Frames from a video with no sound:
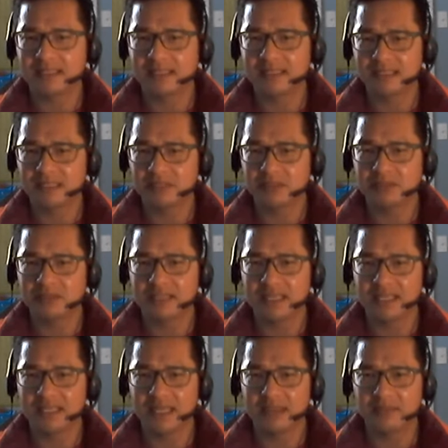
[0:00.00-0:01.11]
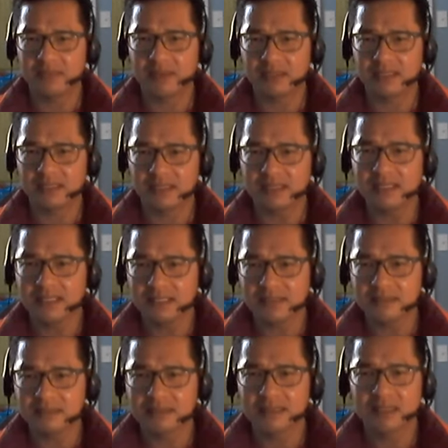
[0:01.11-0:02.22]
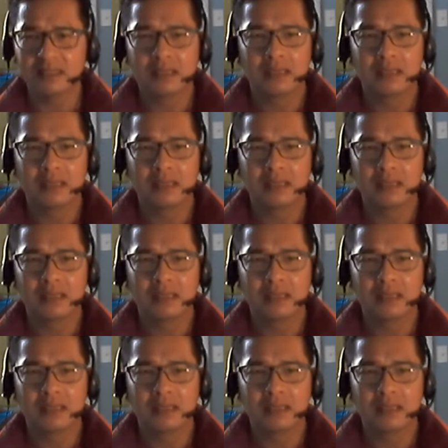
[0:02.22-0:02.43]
Latinos, and Native American Indians